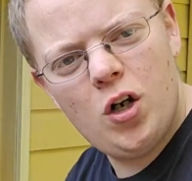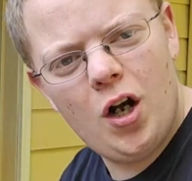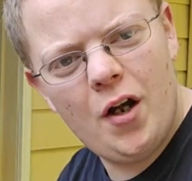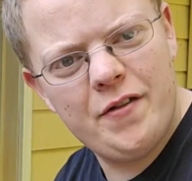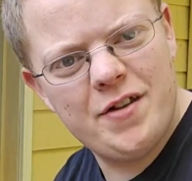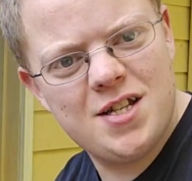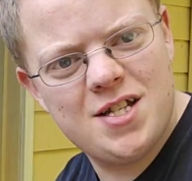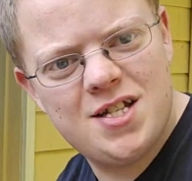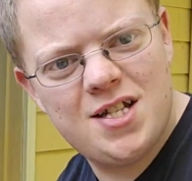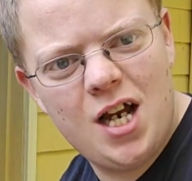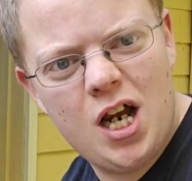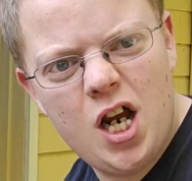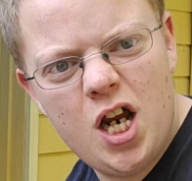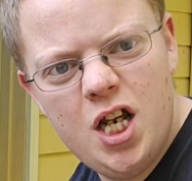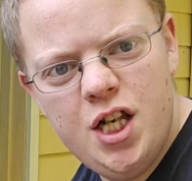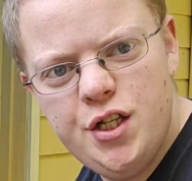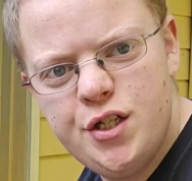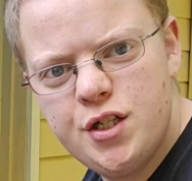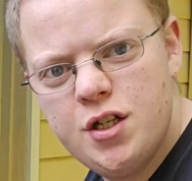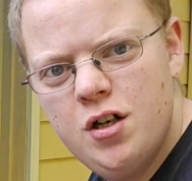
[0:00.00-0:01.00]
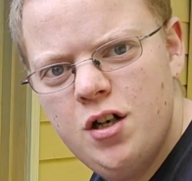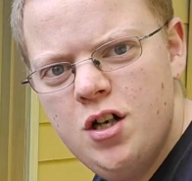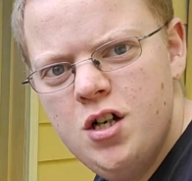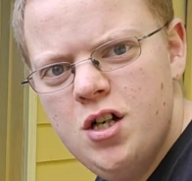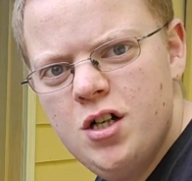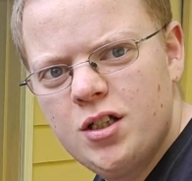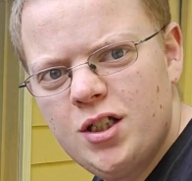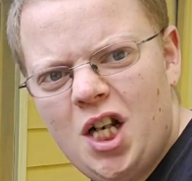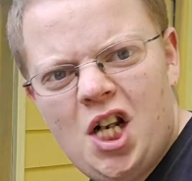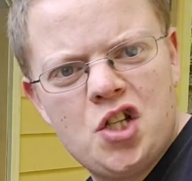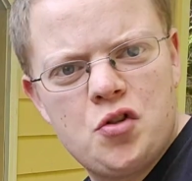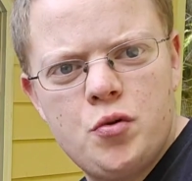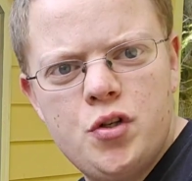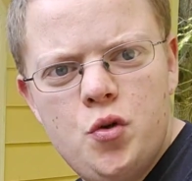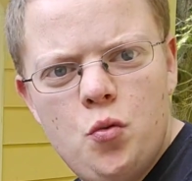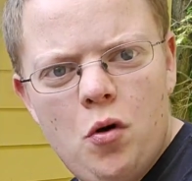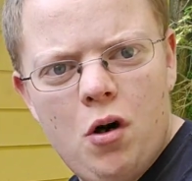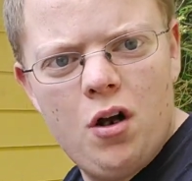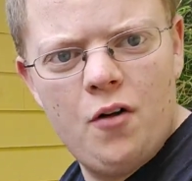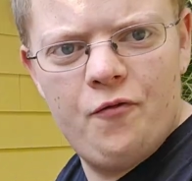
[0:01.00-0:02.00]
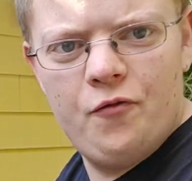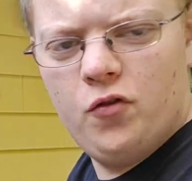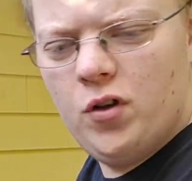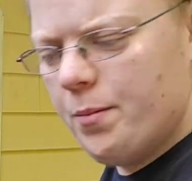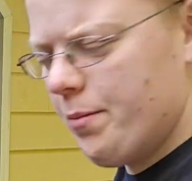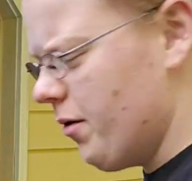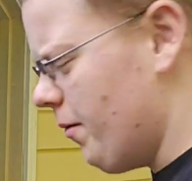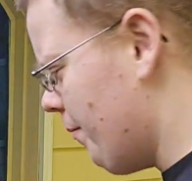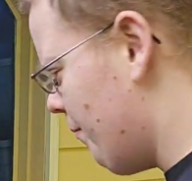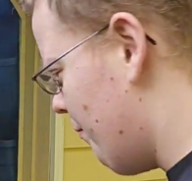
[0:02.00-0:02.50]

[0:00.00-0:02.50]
on the sides, that's when you want to flip it.